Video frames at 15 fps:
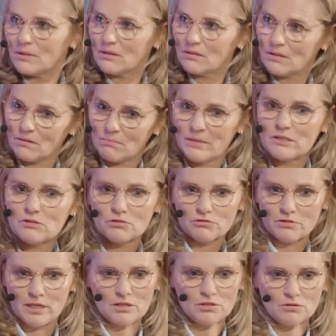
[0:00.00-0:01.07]
But I think mental
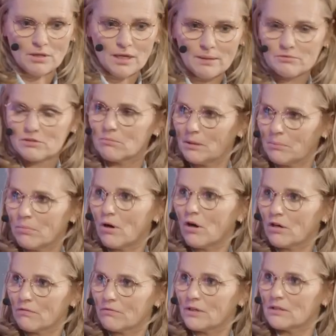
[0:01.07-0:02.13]
training should absolutely be
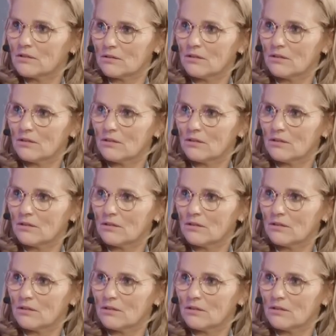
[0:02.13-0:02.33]
part of it,